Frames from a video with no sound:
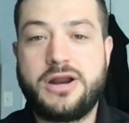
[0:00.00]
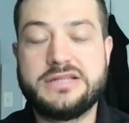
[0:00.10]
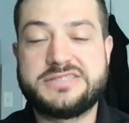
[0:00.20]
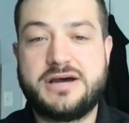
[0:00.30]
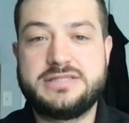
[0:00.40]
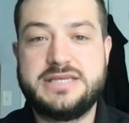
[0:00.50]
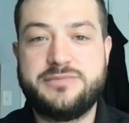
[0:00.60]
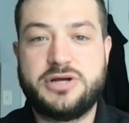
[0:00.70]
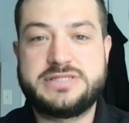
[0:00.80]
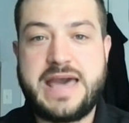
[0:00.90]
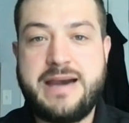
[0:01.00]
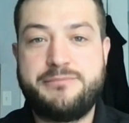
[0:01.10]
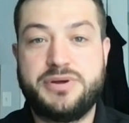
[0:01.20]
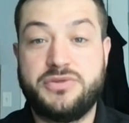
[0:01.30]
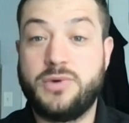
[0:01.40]
Arkansas team on
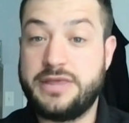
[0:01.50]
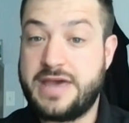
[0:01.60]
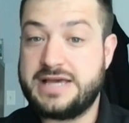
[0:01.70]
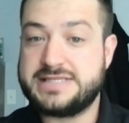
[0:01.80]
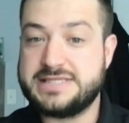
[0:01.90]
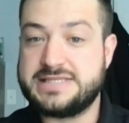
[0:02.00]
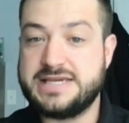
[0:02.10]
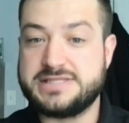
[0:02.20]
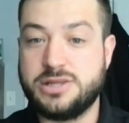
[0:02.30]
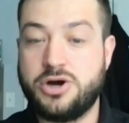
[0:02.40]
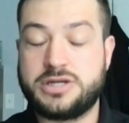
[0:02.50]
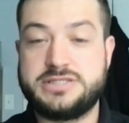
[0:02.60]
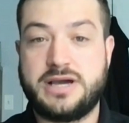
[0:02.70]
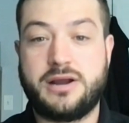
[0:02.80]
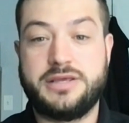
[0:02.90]
tap, but the way the SEC has
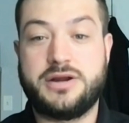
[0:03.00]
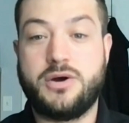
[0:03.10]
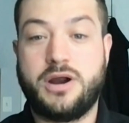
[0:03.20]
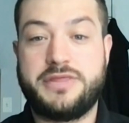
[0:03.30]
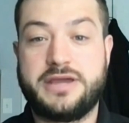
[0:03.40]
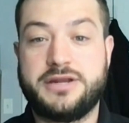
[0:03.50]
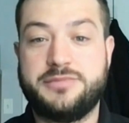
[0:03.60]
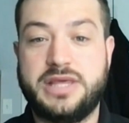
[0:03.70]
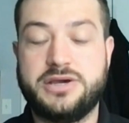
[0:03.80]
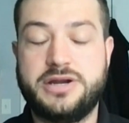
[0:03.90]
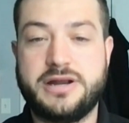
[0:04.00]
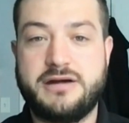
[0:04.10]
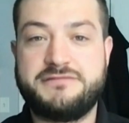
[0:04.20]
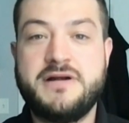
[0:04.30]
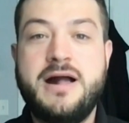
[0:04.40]
looked, you know, are they going to be good
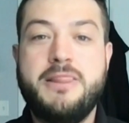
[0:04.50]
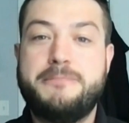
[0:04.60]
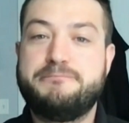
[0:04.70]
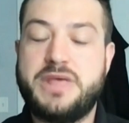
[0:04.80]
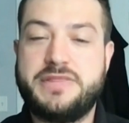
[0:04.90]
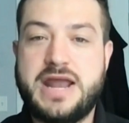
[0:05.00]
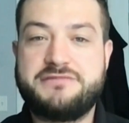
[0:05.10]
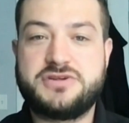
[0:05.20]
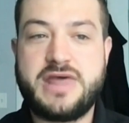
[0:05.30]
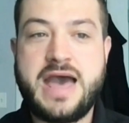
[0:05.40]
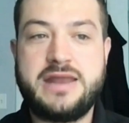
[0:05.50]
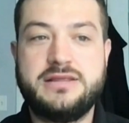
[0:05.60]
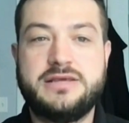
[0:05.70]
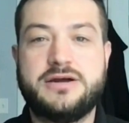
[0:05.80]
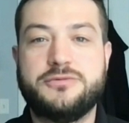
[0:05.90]
enough? And then after
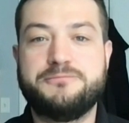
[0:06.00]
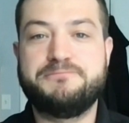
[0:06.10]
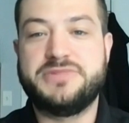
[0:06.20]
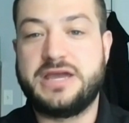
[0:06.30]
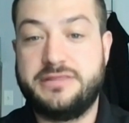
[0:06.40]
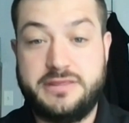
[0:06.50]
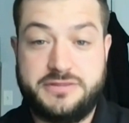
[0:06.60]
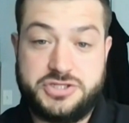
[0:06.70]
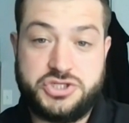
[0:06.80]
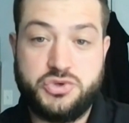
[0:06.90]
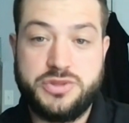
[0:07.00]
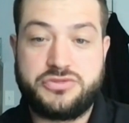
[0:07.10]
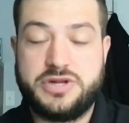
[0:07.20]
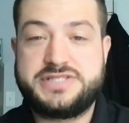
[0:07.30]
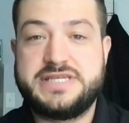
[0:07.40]
that, you know, the 2
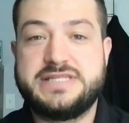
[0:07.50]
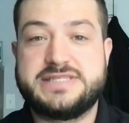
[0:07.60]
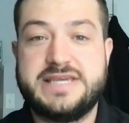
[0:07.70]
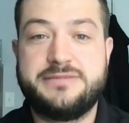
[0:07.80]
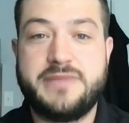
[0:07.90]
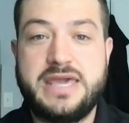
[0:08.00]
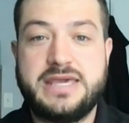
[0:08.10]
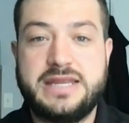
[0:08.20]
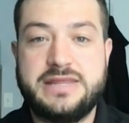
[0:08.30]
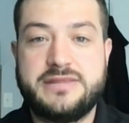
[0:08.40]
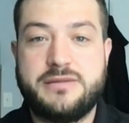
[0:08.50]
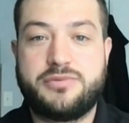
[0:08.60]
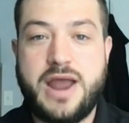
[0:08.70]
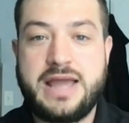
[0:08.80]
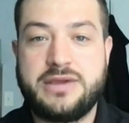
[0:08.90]
and 3 seeds did make it in their
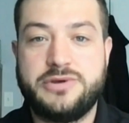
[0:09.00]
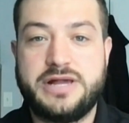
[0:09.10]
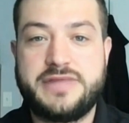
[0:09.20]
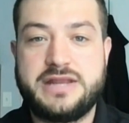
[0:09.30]
bracket. We got